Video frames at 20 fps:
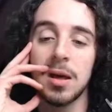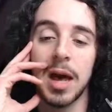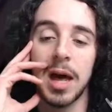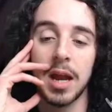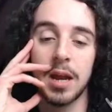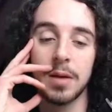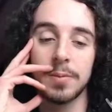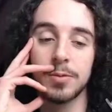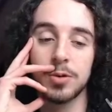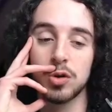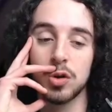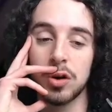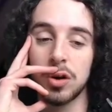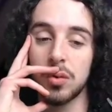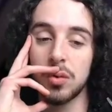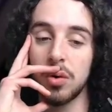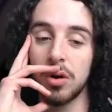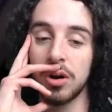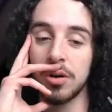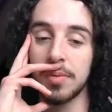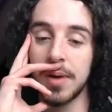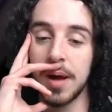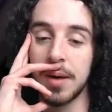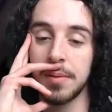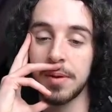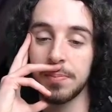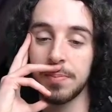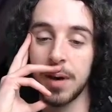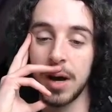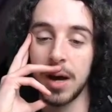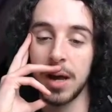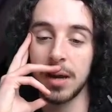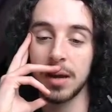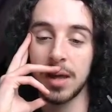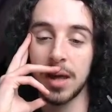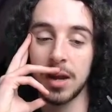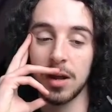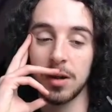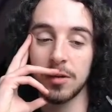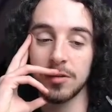and I'm sure you're worried about me, but
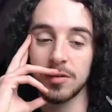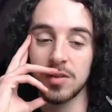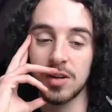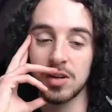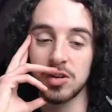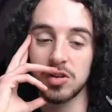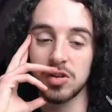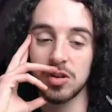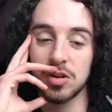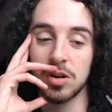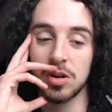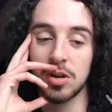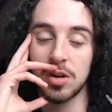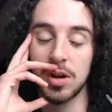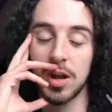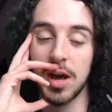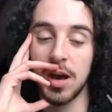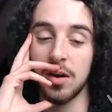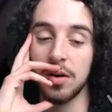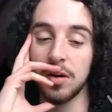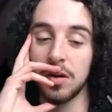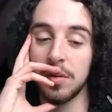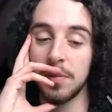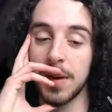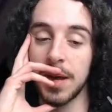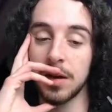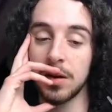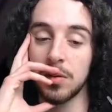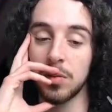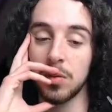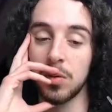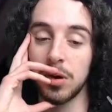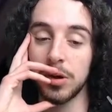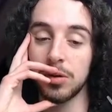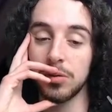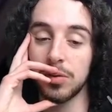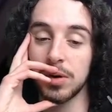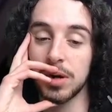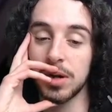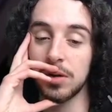getting off the station now, no matter what
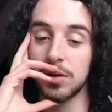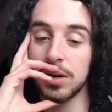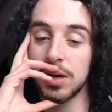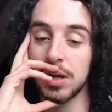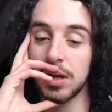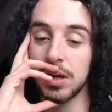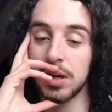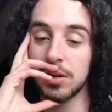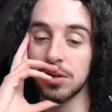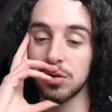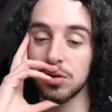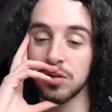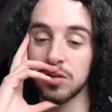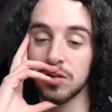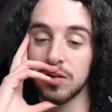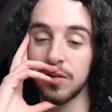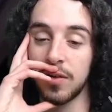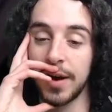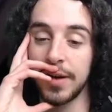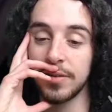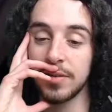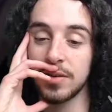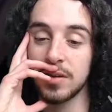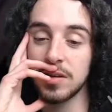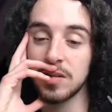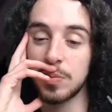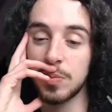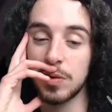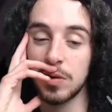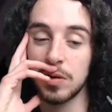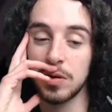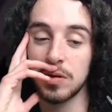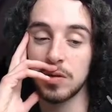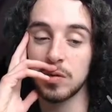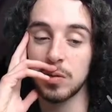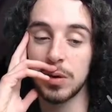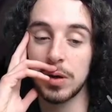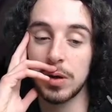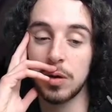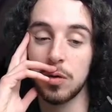you read or hear, the crew survived this
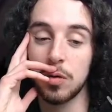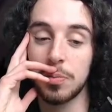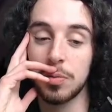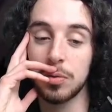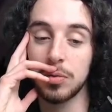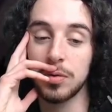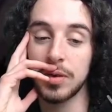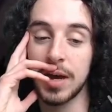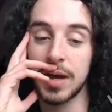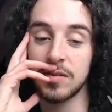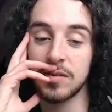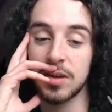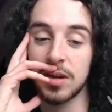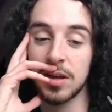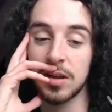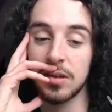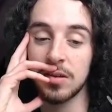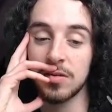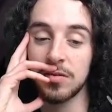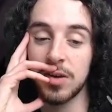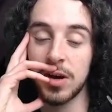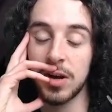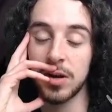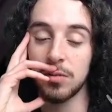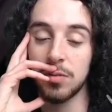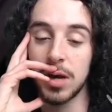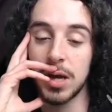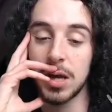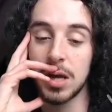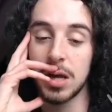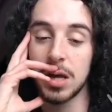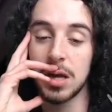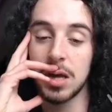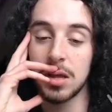because we all pulled out together to find a way.